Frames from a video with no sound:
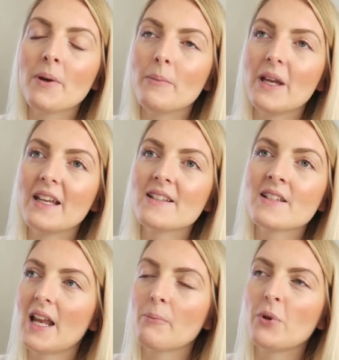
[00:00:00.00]
a bit,
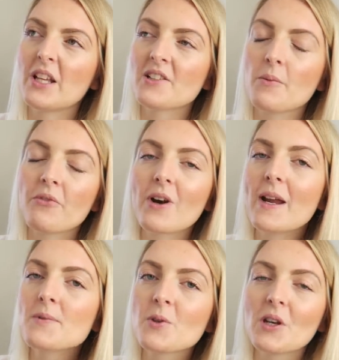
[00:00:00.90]
like putting some
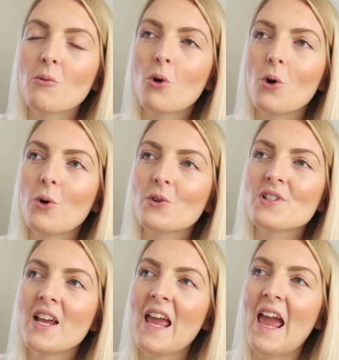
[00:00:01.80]
frames on the
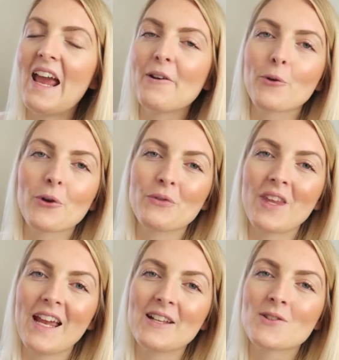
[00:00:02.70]
walls and all of
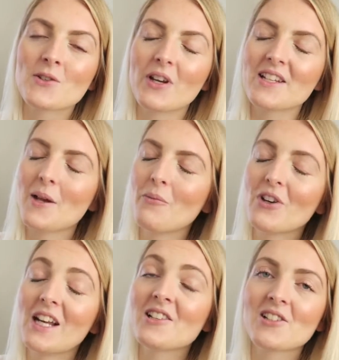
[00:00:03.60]
that. So yes, I'm
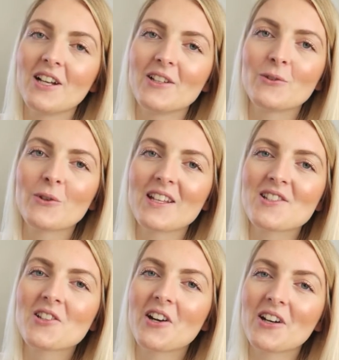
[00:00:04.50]
really excited to get
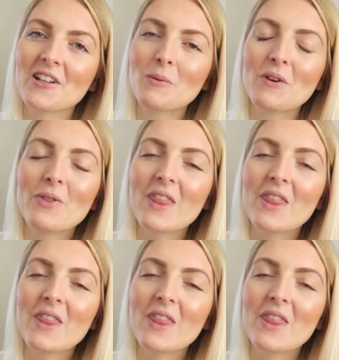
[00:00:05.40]
started with